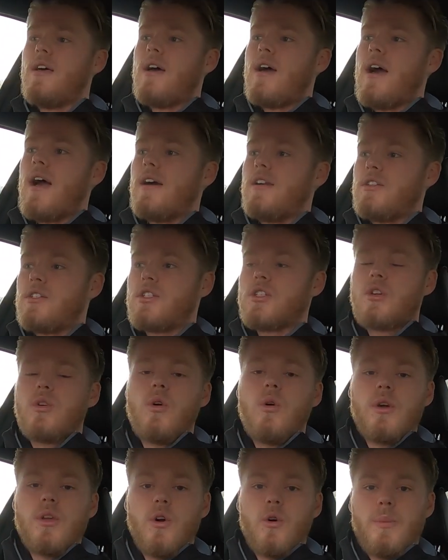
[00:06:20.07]
and
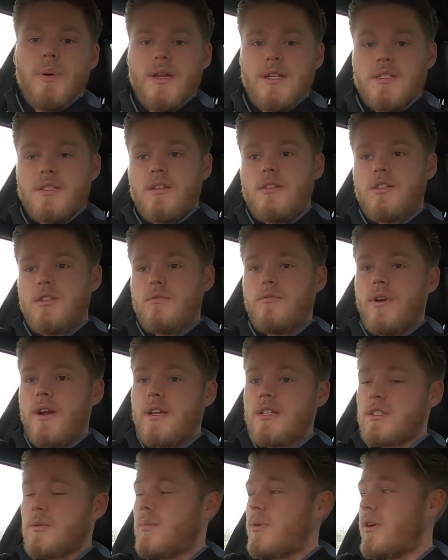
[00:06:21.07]
score your pistons and
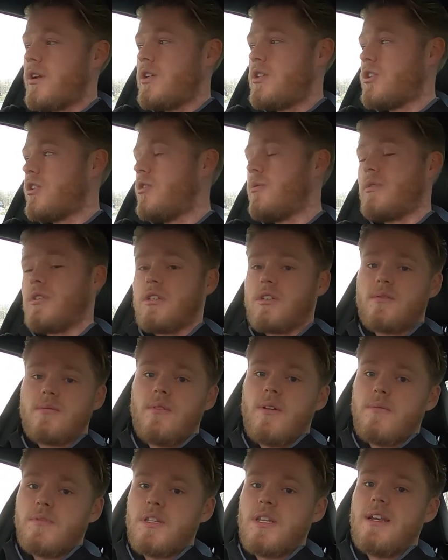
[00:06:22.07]
rings, I'm pretty sure, which is
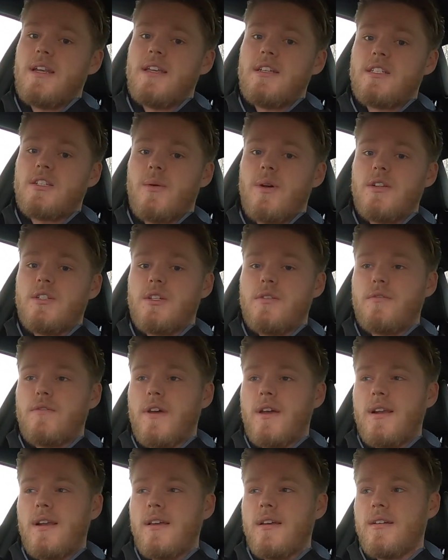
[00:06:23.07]
obviously leads to engine
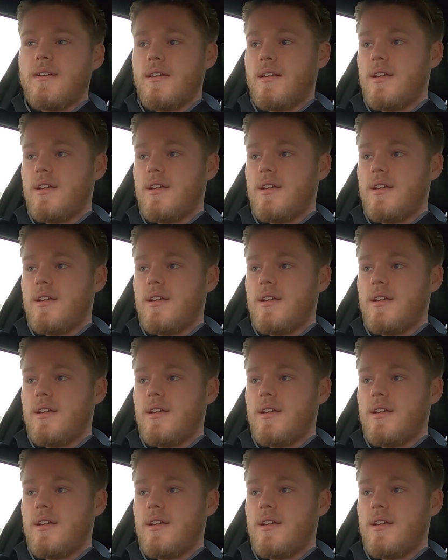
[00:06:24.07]
failure.